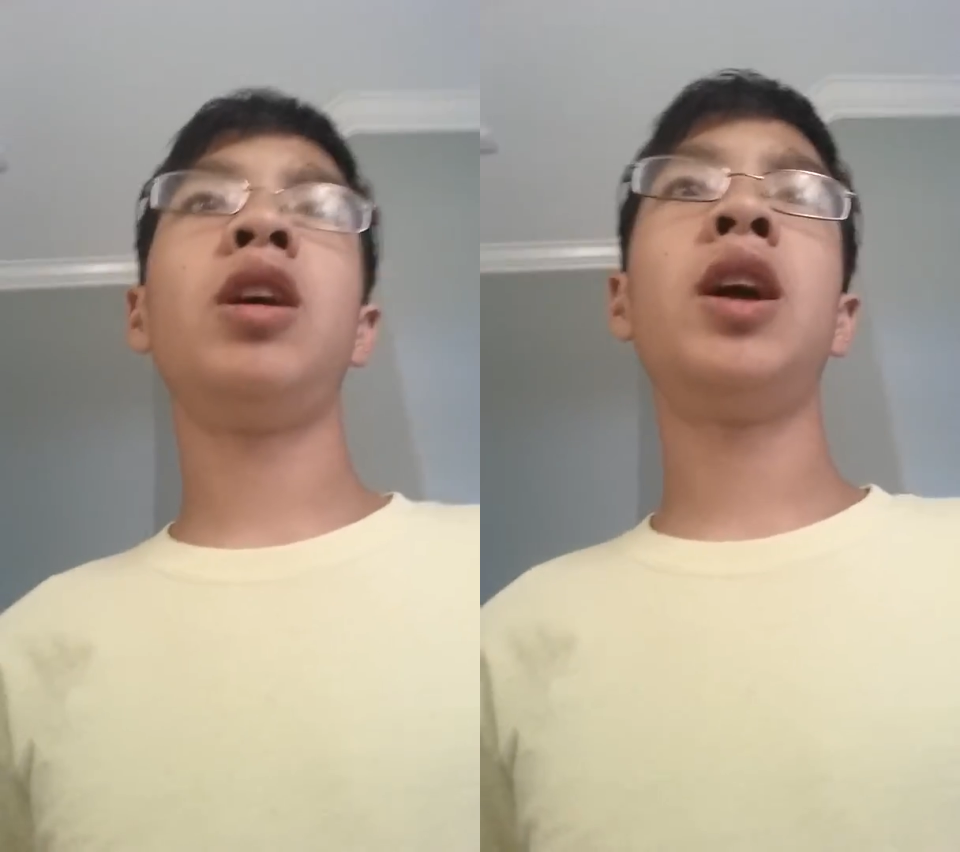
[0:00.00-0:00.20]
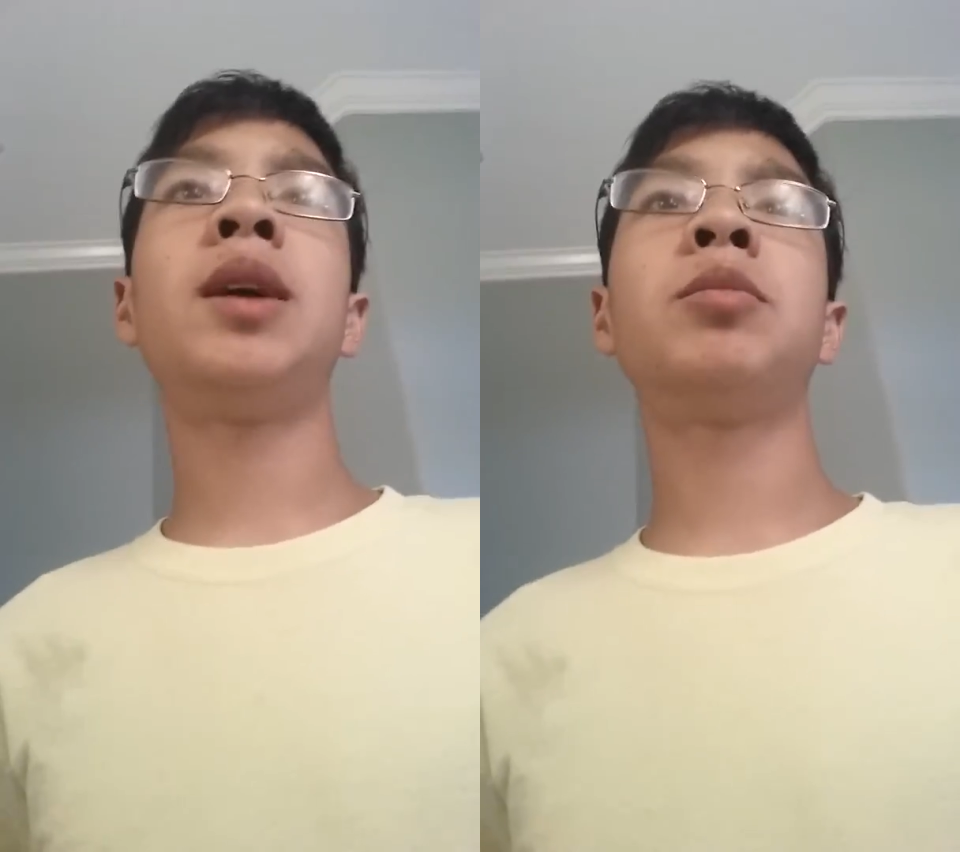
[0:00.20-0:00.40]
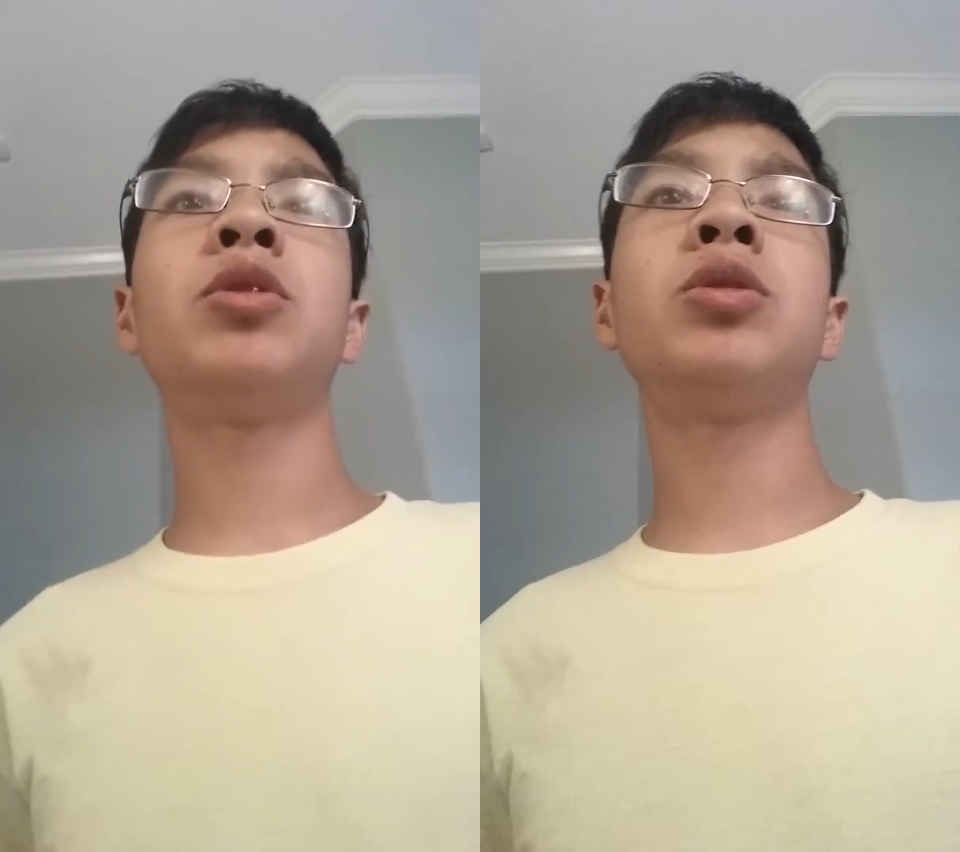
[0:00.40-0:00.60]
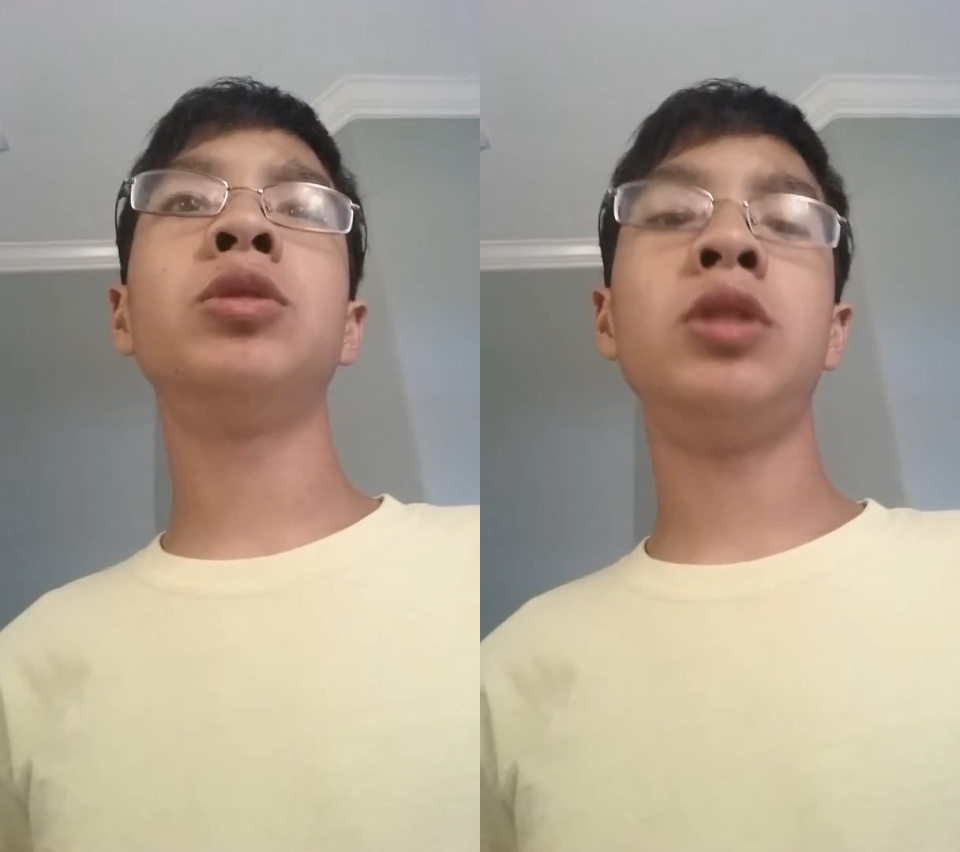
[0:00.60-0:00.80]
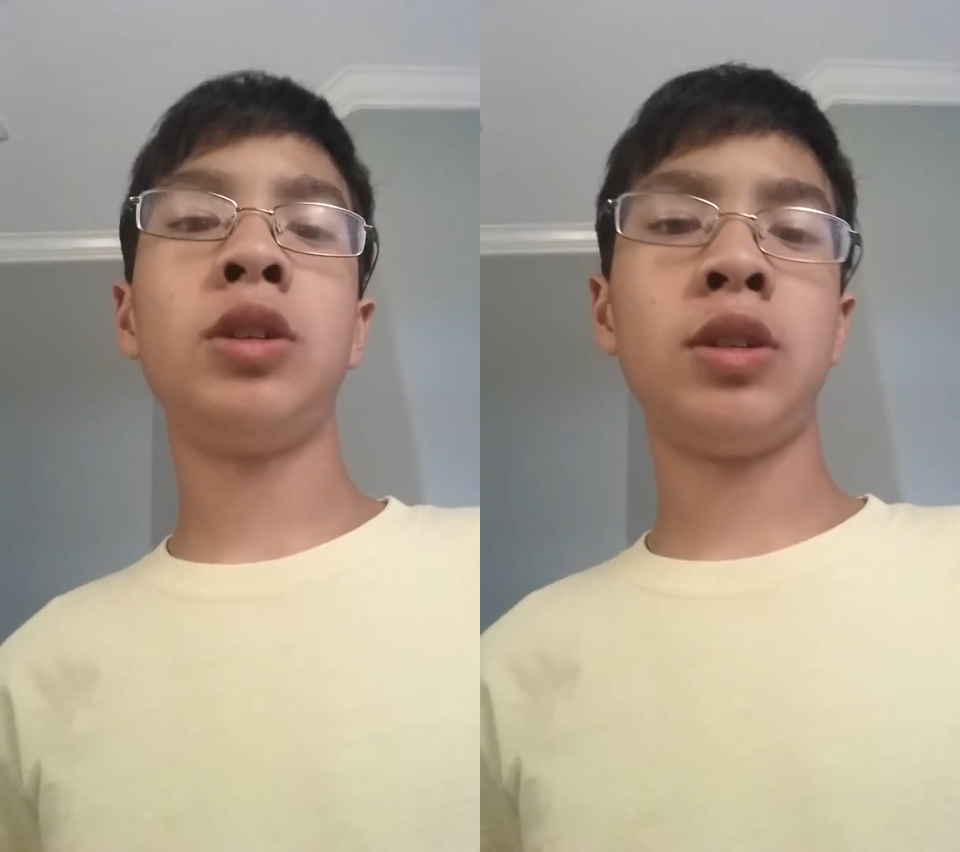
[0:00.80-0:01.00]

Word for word: Emerald,